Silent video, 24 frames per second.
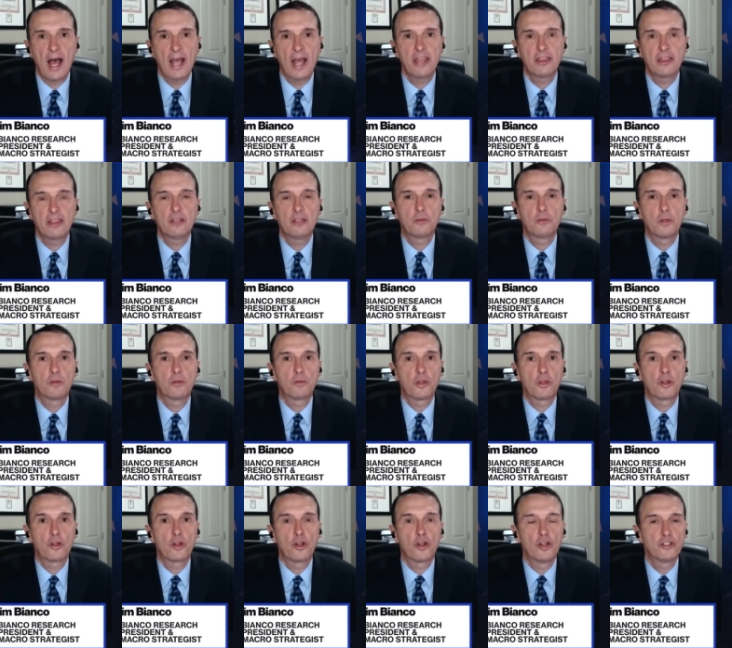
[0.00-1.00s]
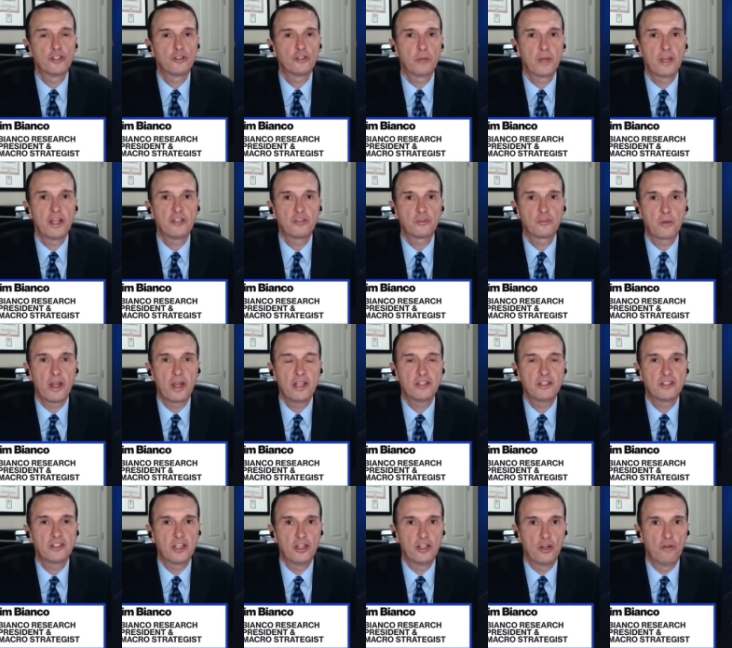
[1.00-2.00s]
I think that they're going to raise
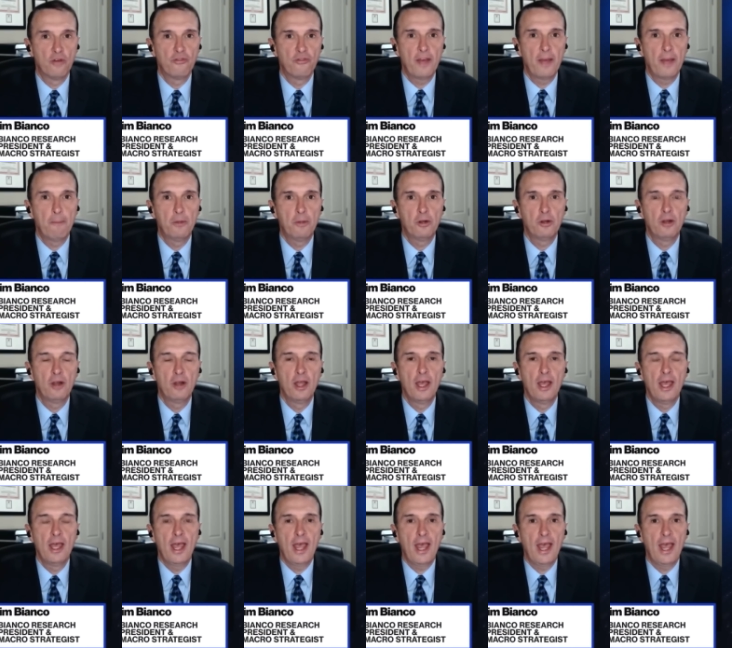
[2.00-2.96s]
rates in November,